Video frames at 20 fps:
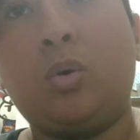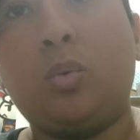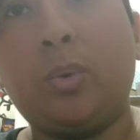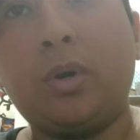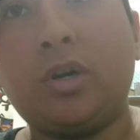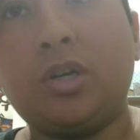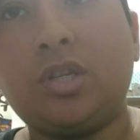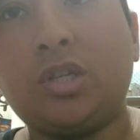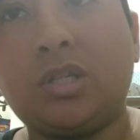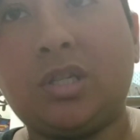
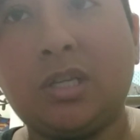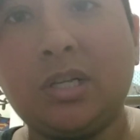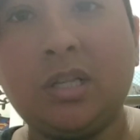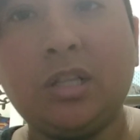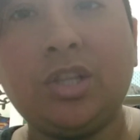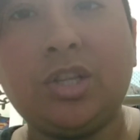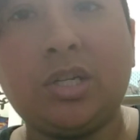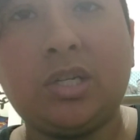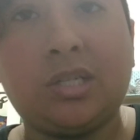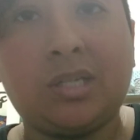we're
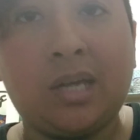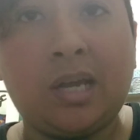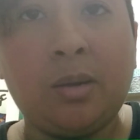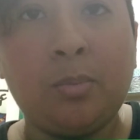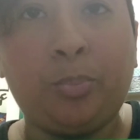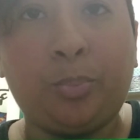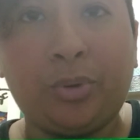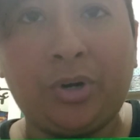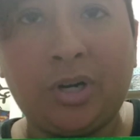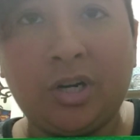still the
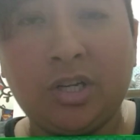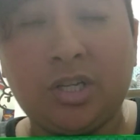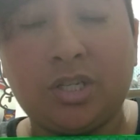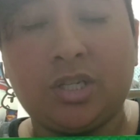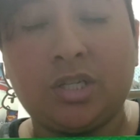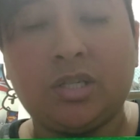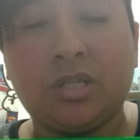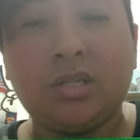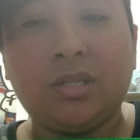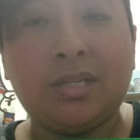same
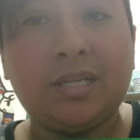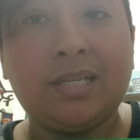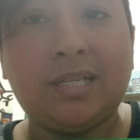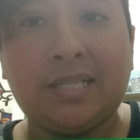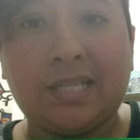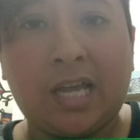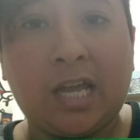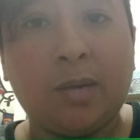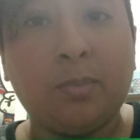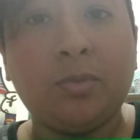person, the
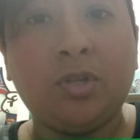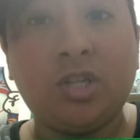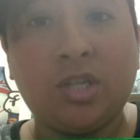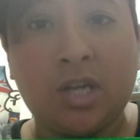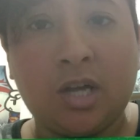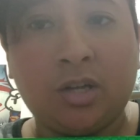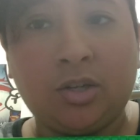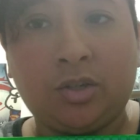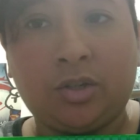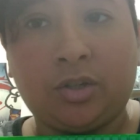same
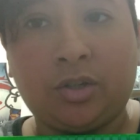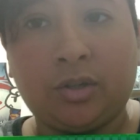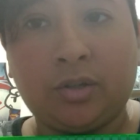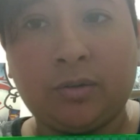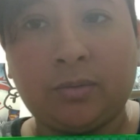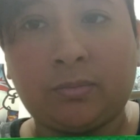gender.